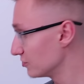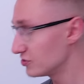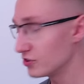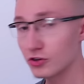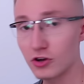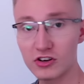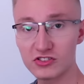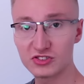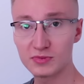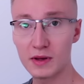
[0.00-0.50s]

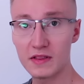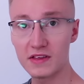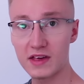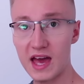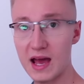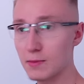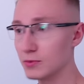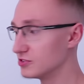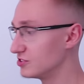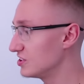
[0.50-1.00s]
also got some other
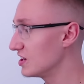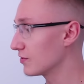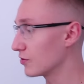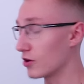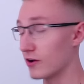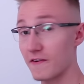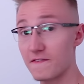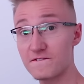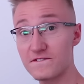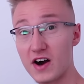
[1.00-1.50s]
cables here. I've
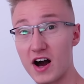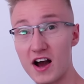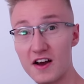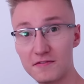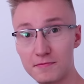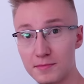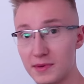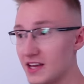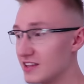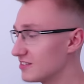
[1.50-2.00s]
got a
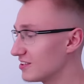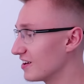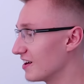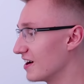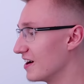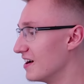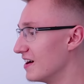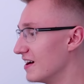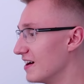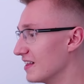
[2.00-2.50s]
5
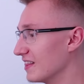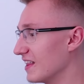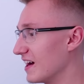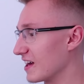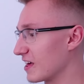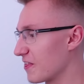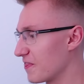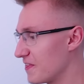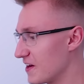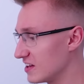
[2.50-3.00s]
meter,
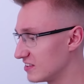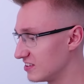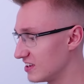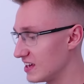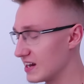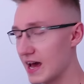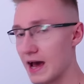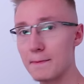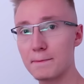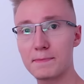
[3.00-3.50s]
like
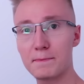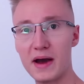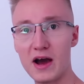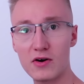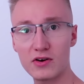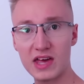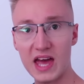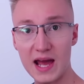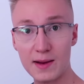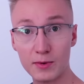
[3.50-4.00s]
13 amp
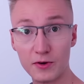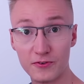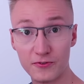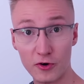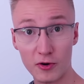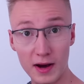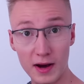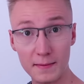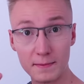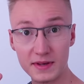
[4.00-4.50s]
power cable
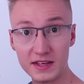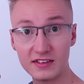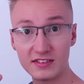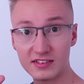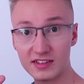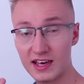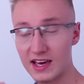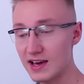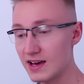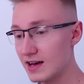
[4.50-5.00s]
my
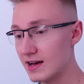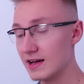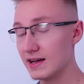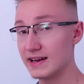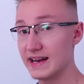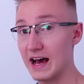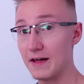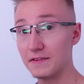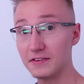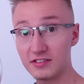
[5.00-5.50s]
PC.
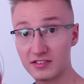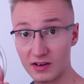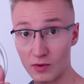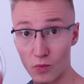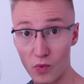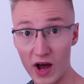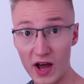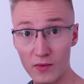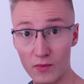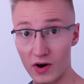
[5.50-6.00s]
Now this is a
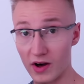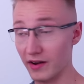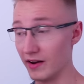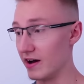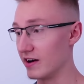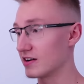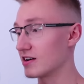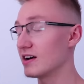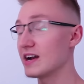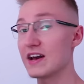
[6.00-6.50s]
white one.
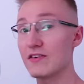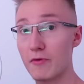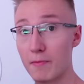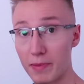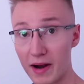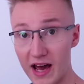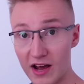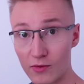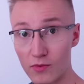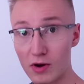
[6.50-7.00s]
I currently have a
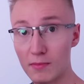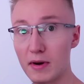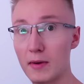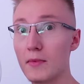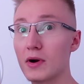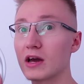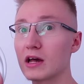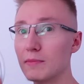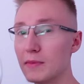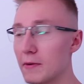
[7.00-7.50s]
black one, but
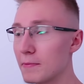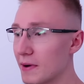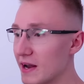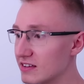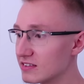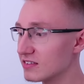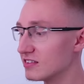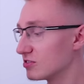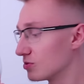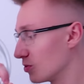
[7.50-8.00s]
we're going to be
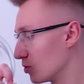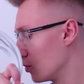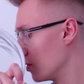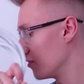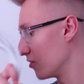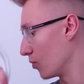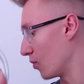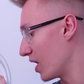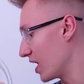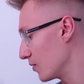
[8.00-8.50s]
replacing this
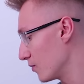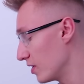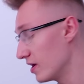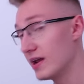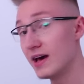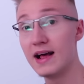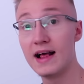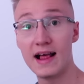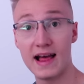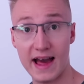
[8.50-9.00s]
with a white
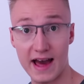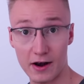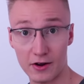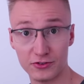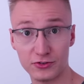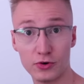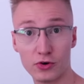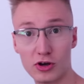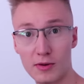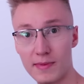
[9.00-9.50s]
one, and
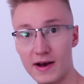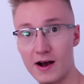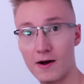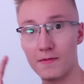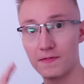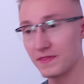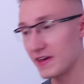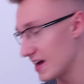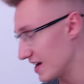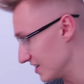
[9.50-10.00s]
I'll talk
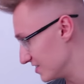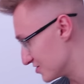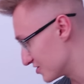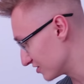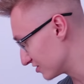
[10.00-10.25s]
about that in